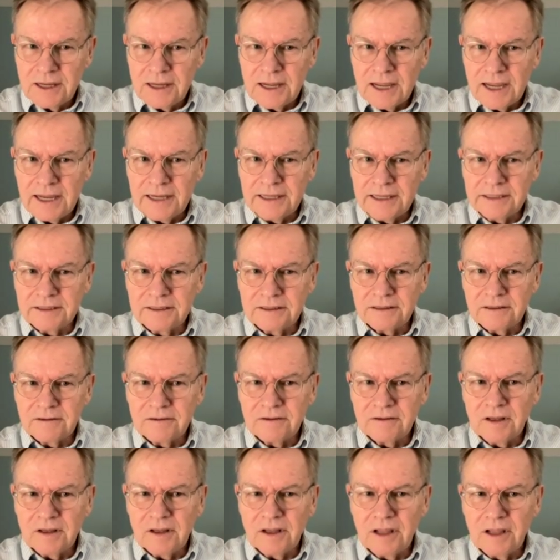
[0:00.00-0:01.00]
and
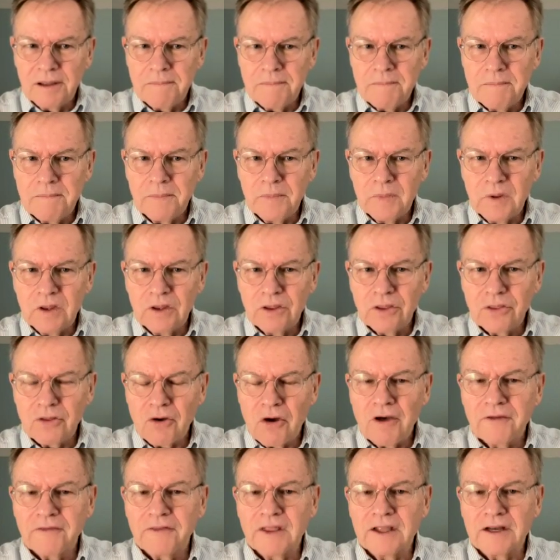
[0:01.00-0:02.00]

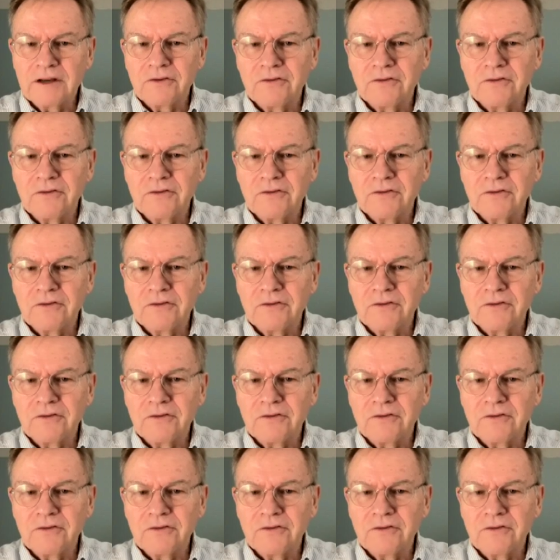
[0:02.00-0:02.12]
thought that